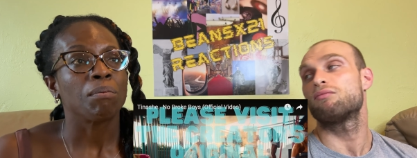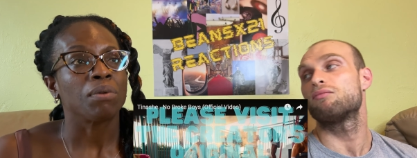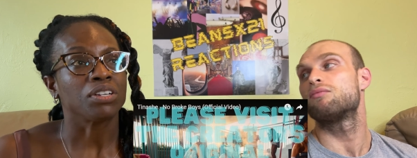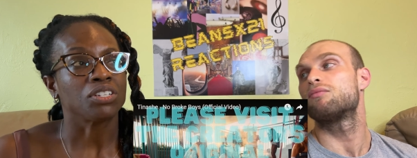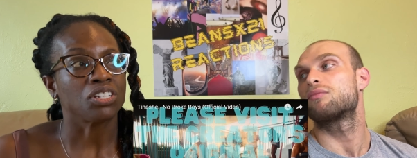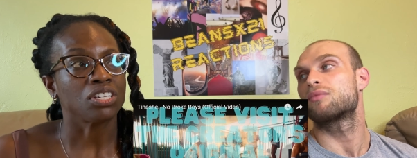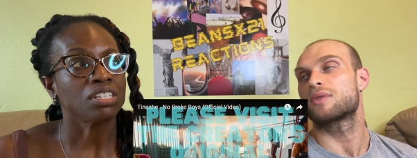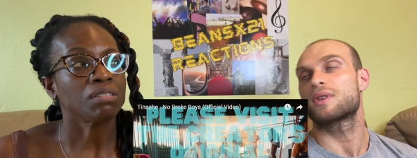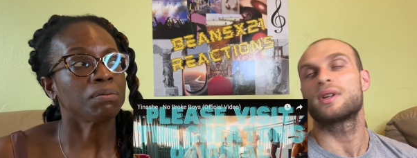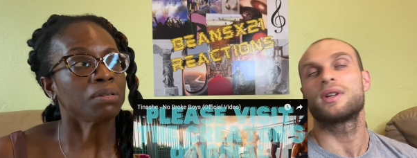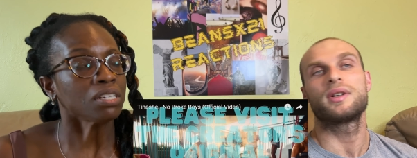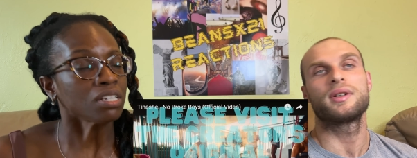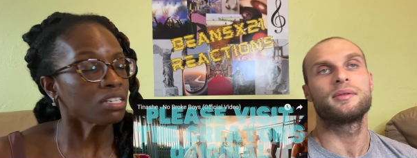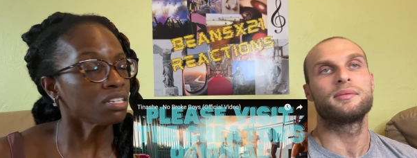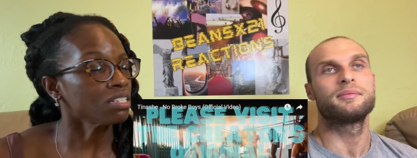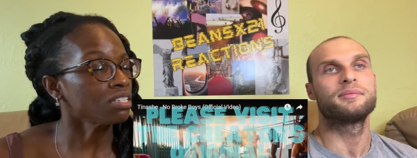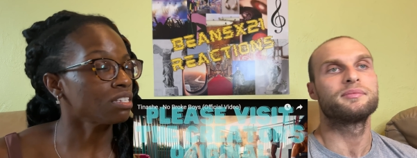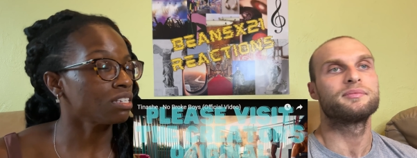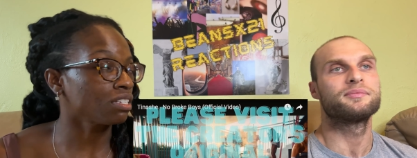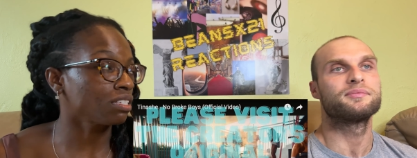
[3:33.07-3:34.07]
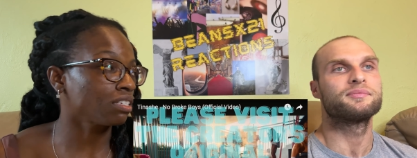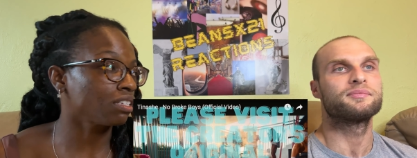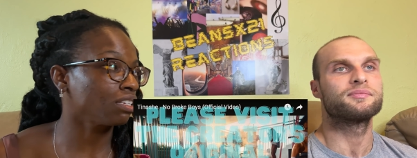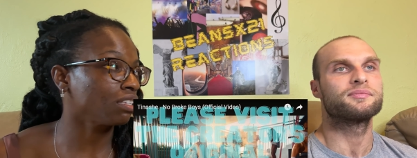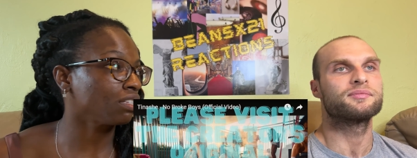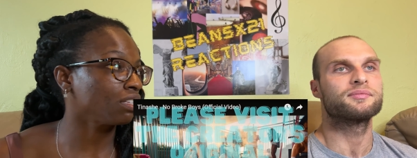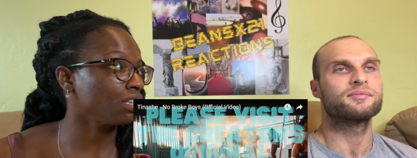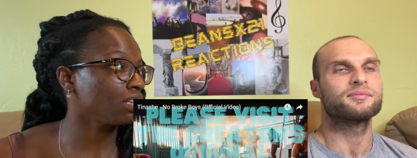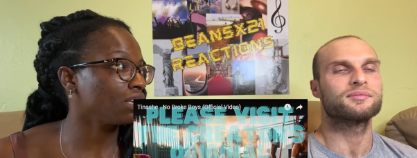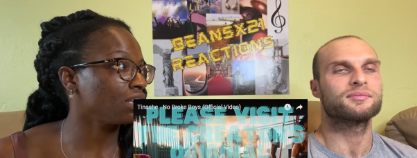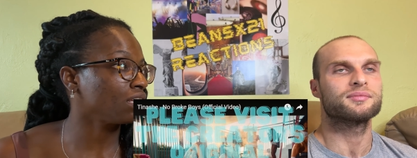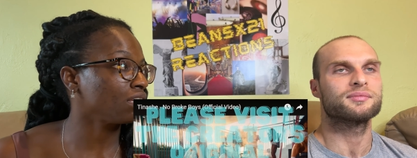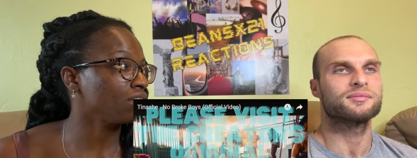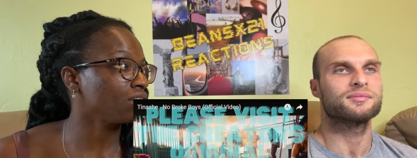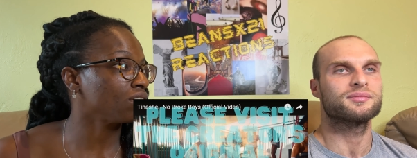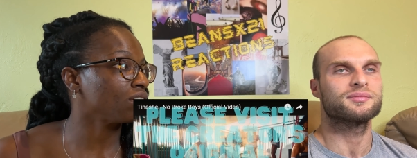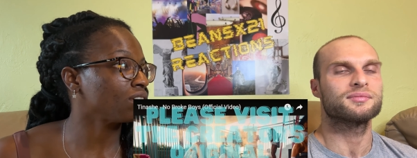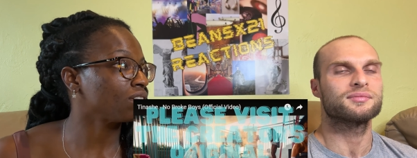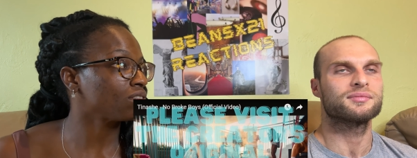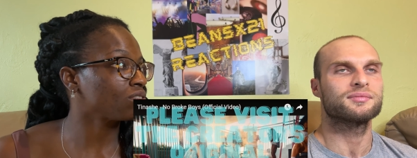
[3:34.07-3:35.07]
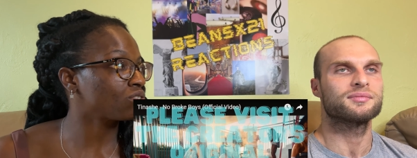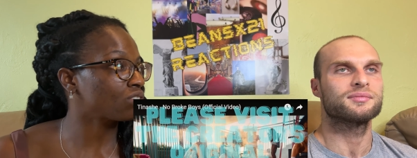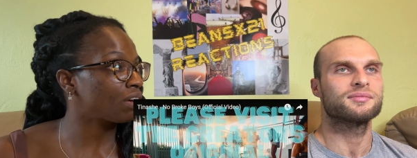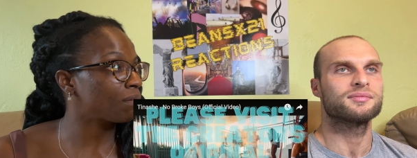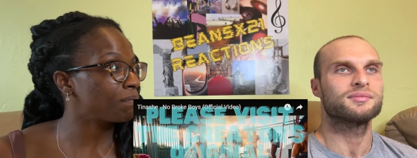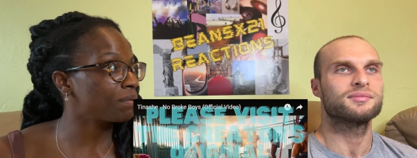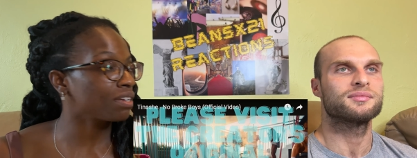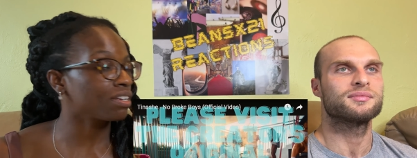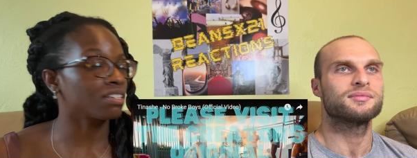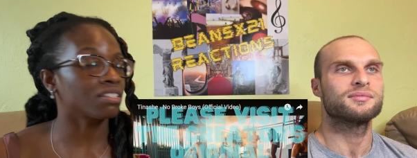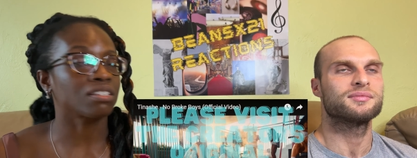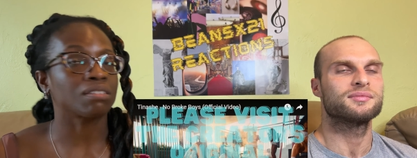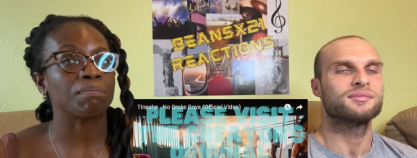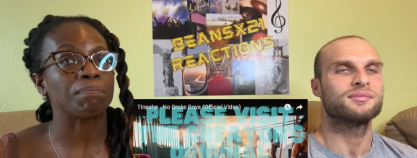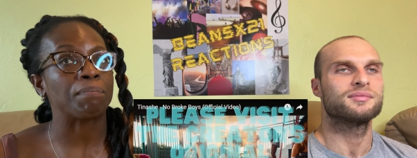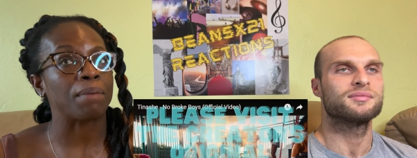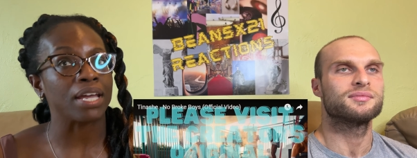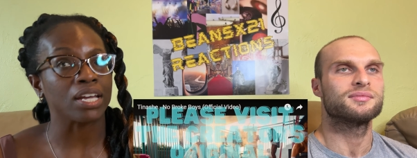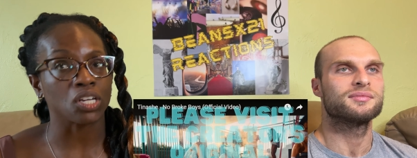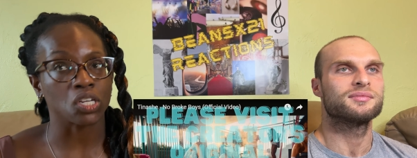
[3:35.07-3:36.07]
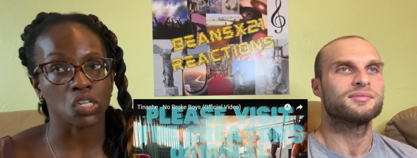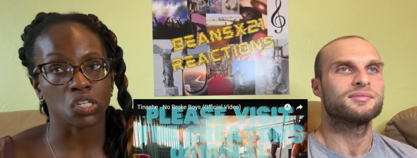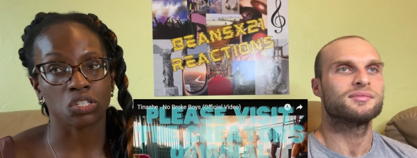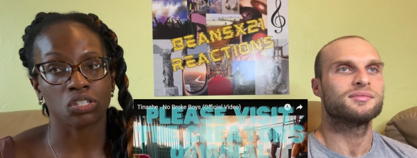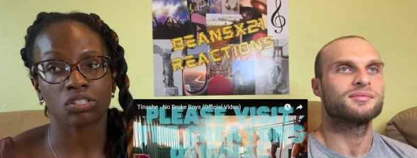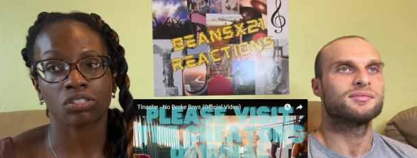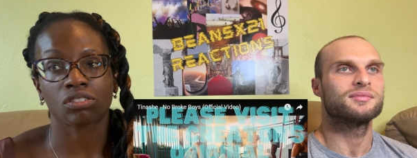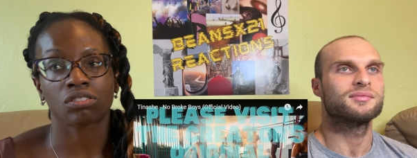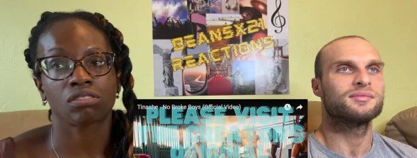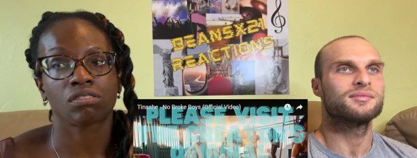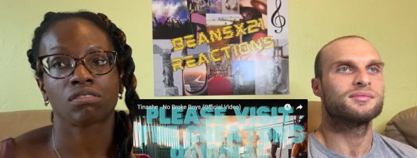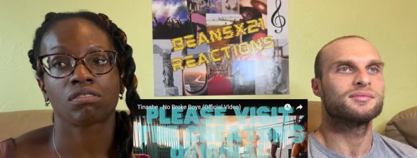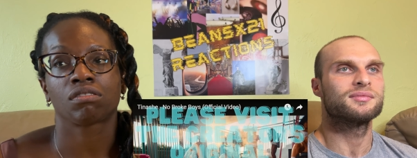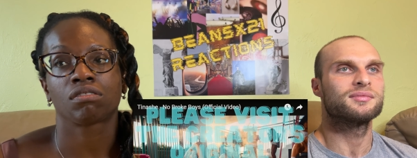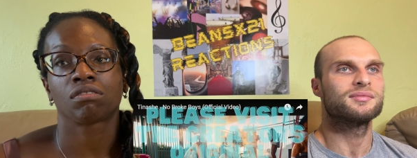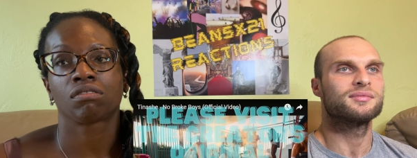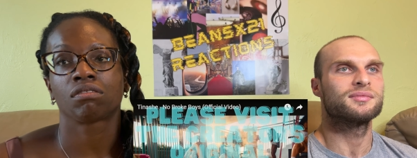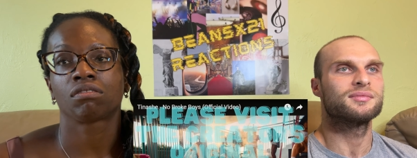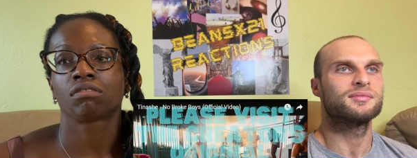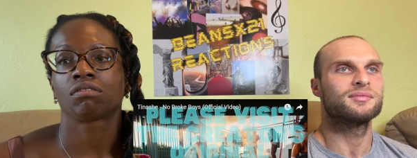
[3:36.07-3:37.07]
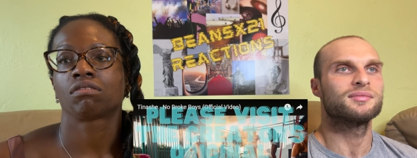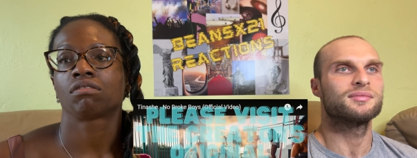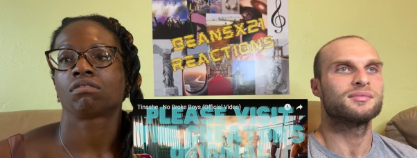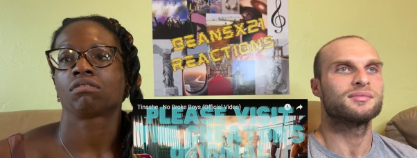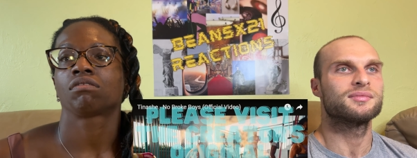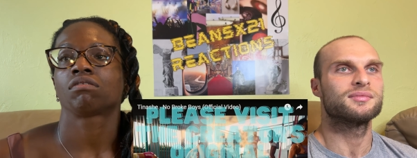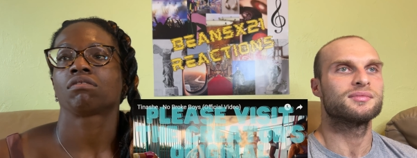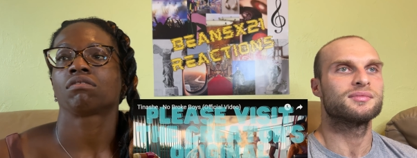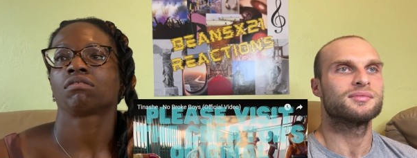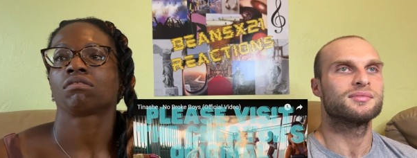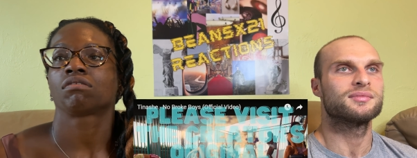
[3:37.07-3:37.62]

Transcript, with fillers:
Speaker 1: but she's been consistently, you know, dropping us some bangers. But